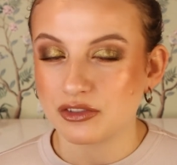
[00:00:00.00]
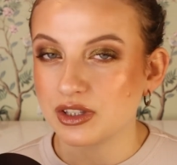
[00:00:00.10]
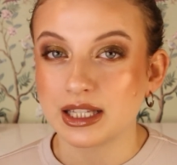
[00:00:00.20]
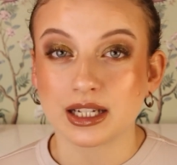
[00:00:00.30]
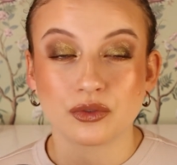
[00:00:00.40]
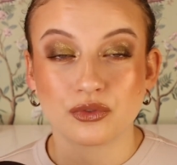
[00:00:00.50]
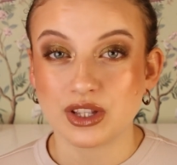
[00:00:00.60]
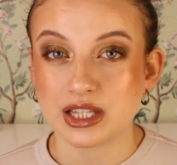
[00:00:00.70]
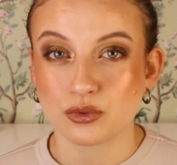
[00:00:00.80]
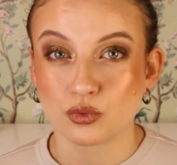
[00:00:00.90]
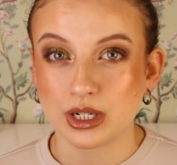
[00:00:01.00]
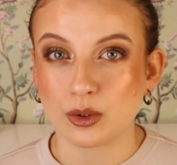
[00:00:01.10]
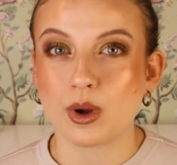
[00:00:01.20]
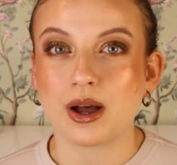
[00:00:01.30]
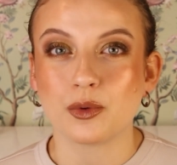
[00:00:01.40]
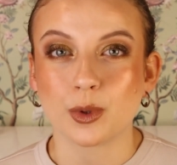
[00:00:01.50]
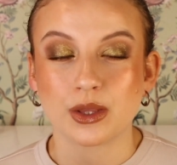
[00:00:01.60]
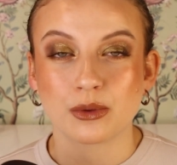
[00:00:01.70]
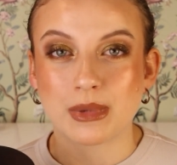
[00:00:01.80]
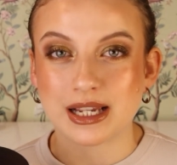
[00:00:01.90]
I feel like it fits really well
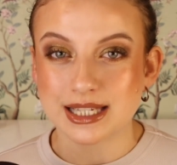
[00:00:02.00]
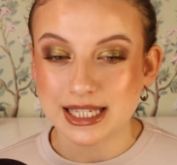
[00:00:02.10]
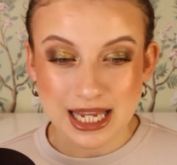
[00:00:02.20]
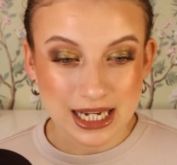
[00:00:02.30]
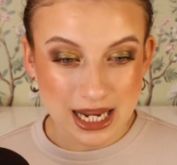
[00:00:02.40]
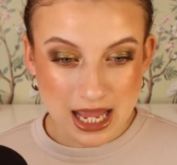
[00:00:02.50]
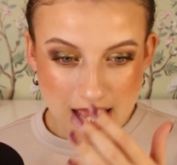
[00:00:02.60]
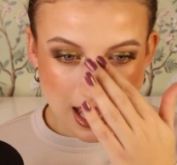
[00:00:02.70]
with my skin,